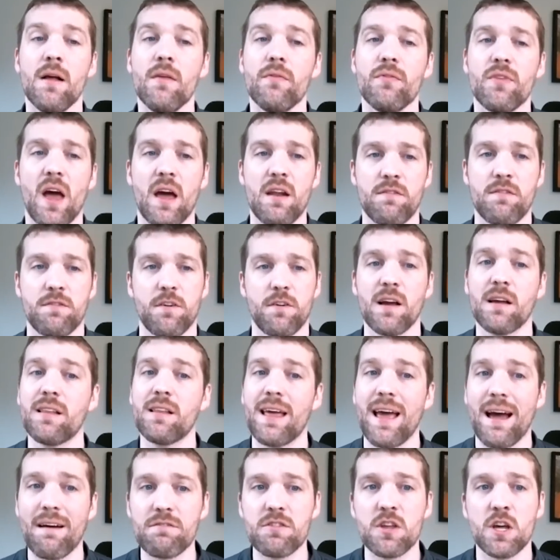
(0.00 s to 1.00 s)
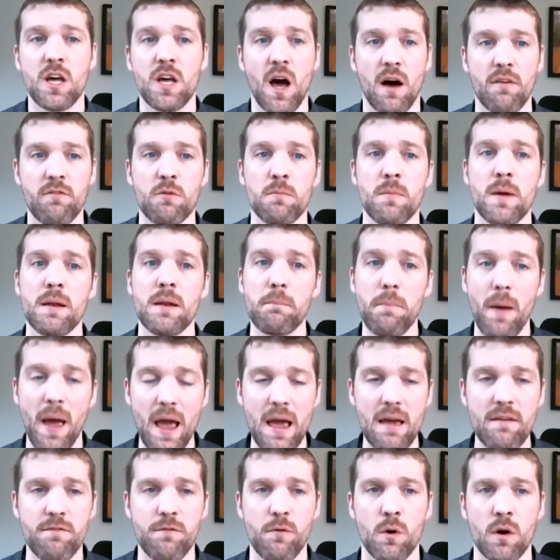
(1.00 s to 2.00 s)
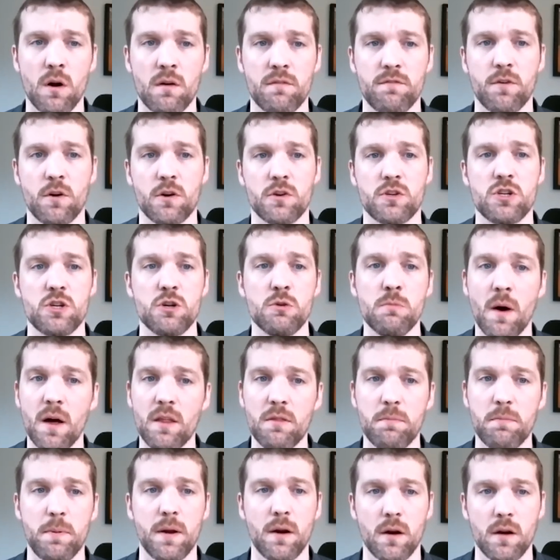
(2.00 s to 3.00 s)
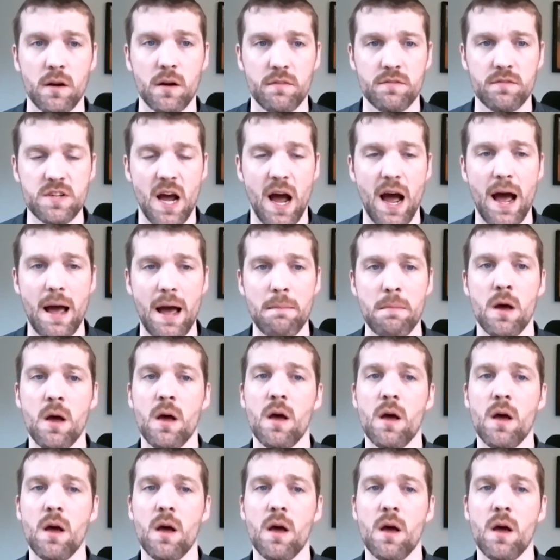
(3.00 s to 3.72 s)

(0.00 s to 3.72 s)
and frankly have the government pay for it for a 2-month period of time.